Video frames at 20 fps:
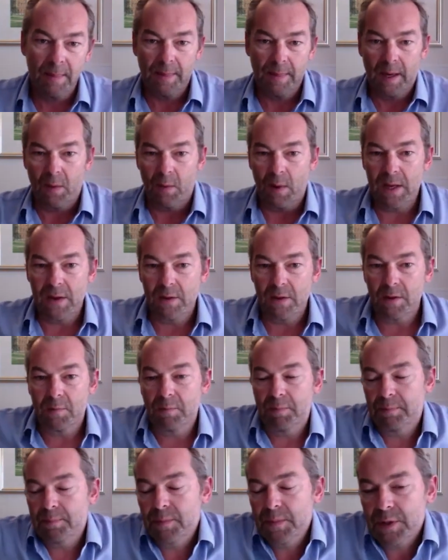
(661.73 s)
That way you
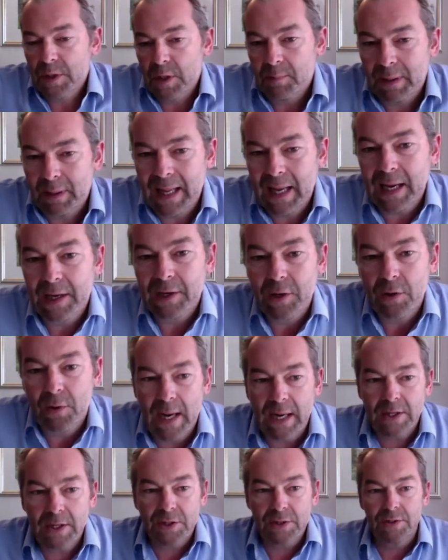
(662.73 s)
can sort of plan your
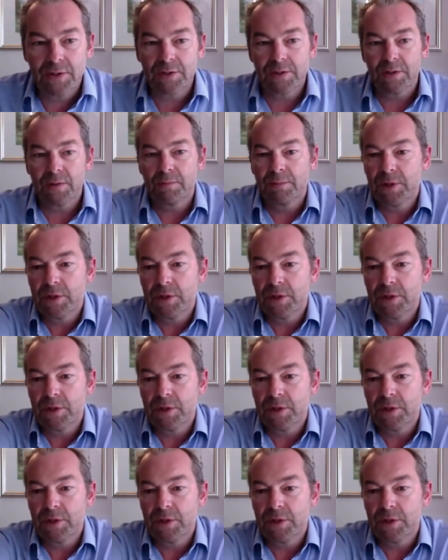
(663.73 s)
actions and